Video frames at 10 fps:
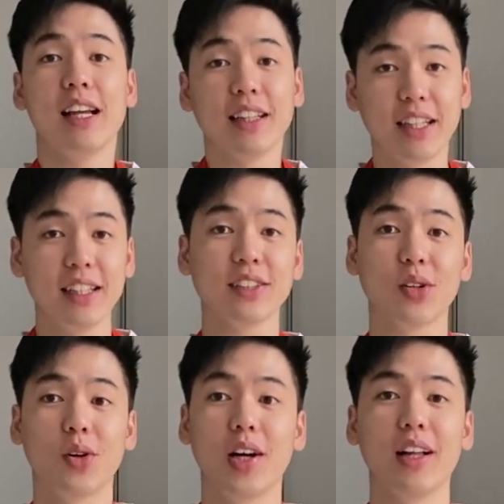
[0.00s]
this
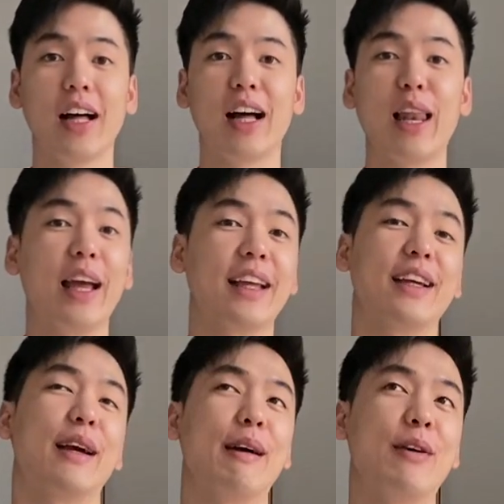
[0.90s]
oil are like
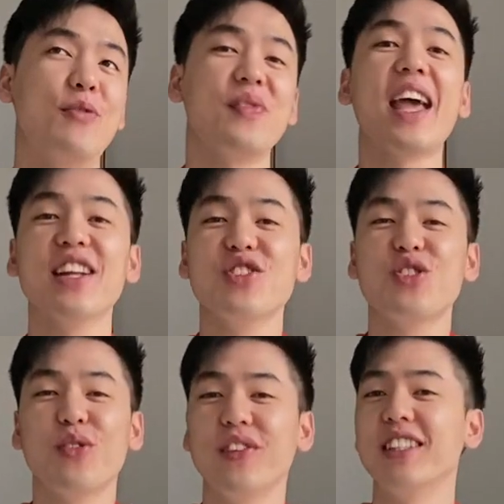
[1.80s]

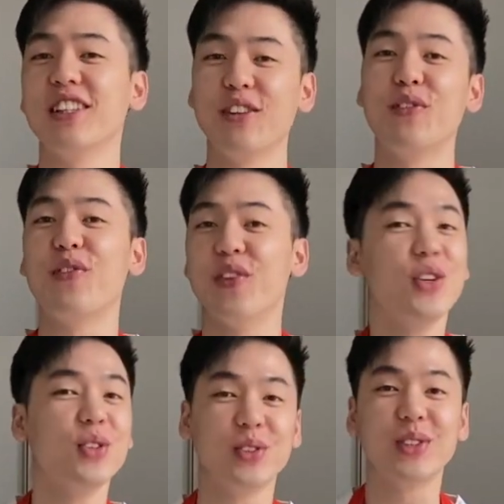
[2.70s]
anchovies
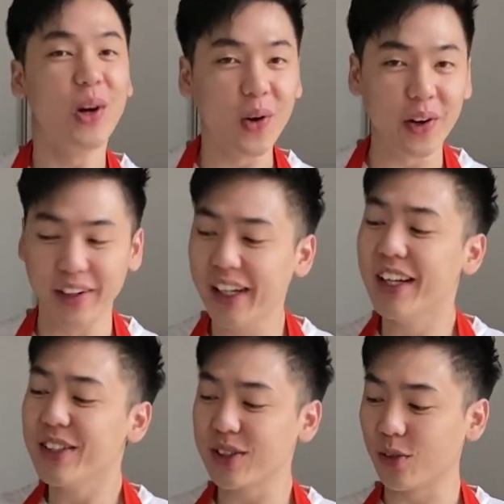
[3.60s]
infused oil.
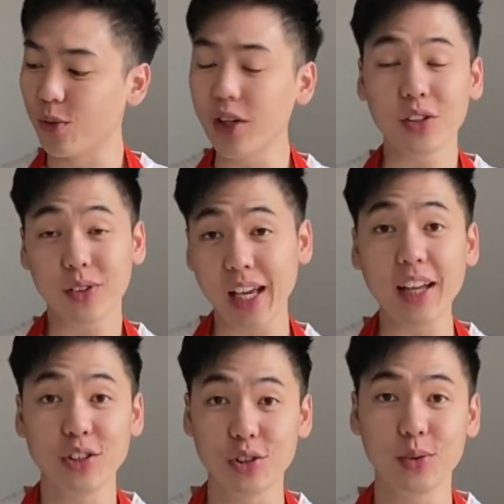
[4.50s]
So what you
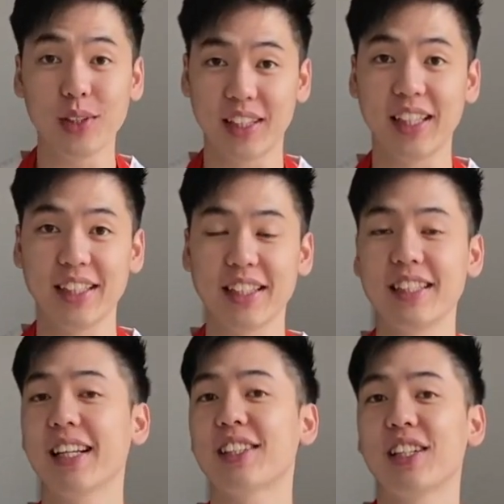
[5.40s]
can do with this is
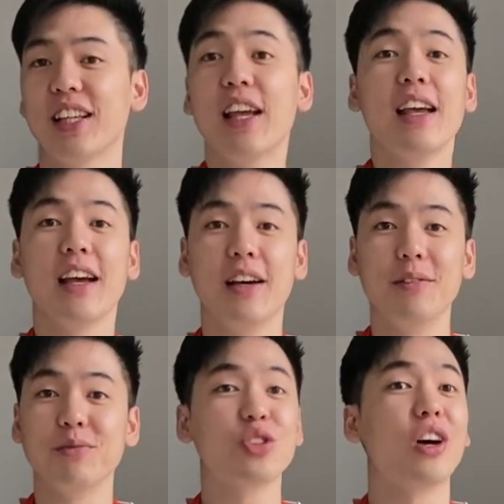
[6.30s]
actually
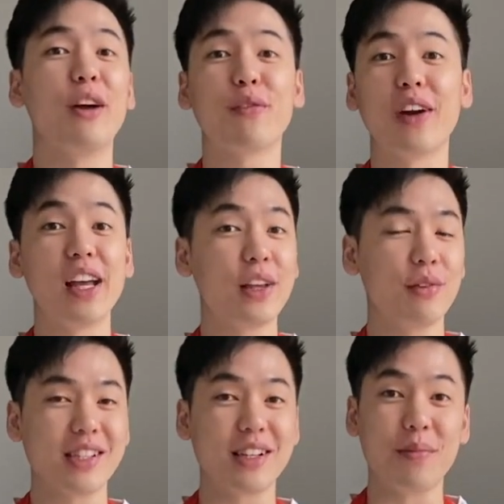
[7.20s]
try frying it
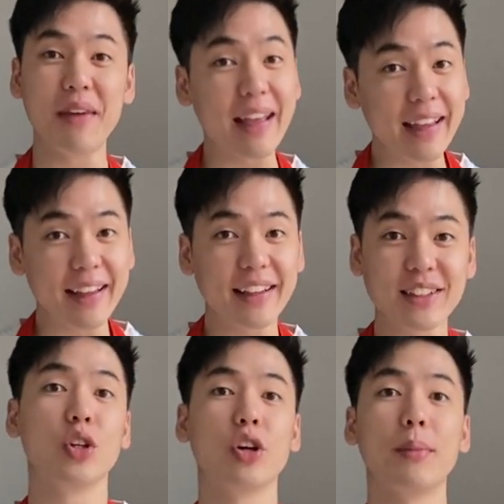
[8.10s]
with some egg.
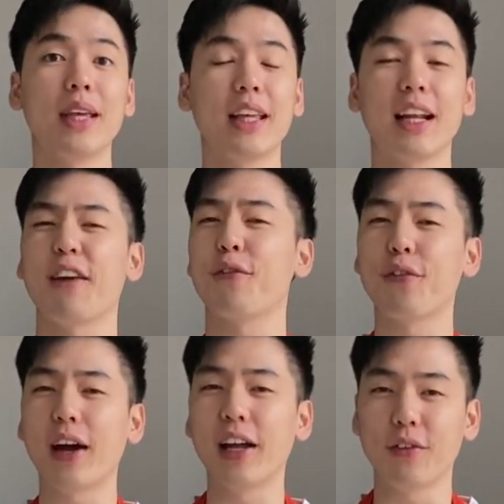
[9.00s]
When you're making like
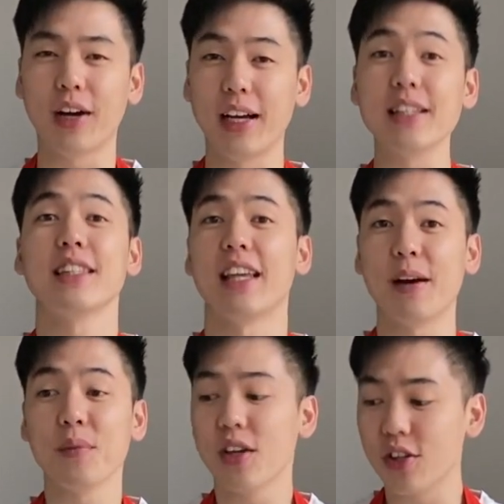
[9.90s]
fried rice, yeah,
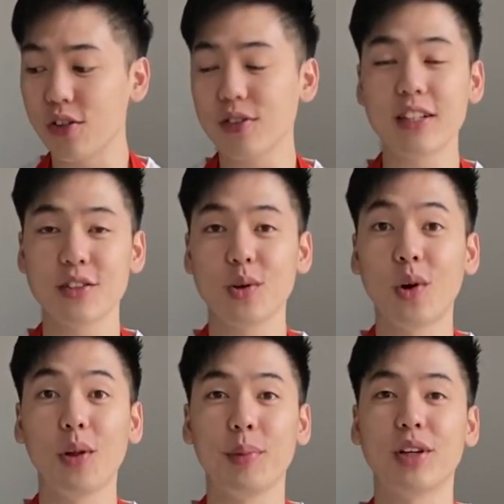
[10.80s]
use this
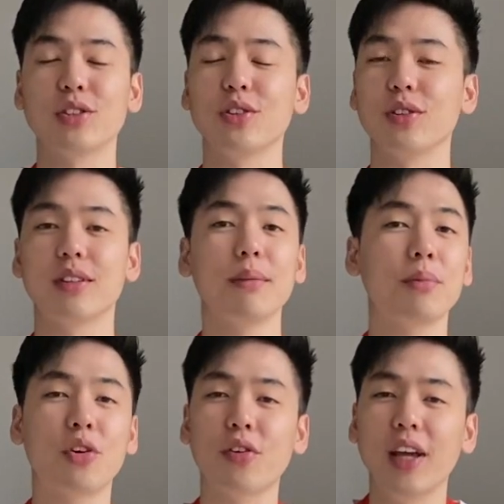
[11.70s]
oil because you'll
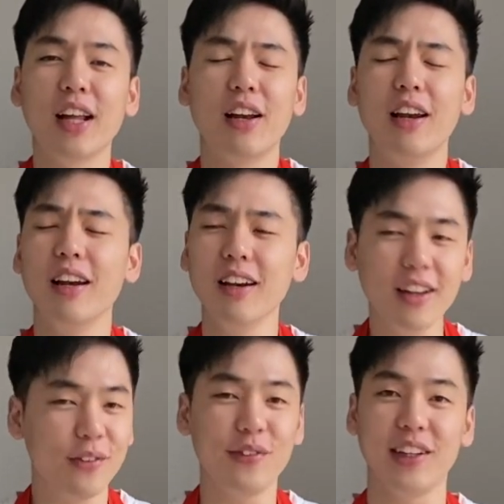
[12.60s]
create a
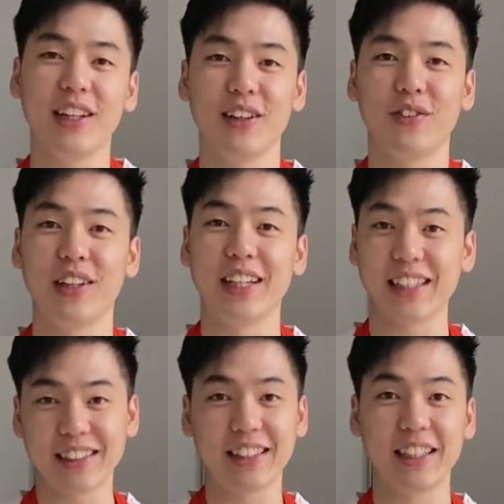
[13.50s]
lovely
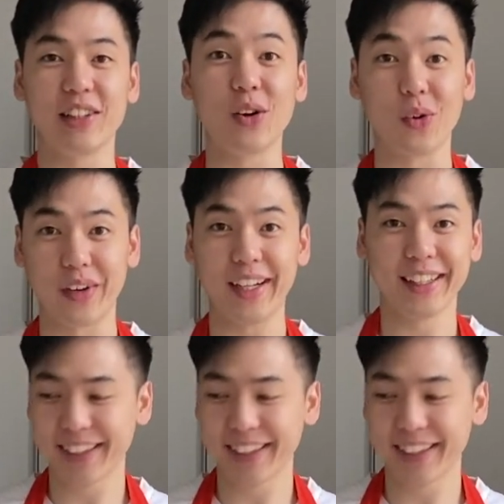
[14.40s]
nasi goreng.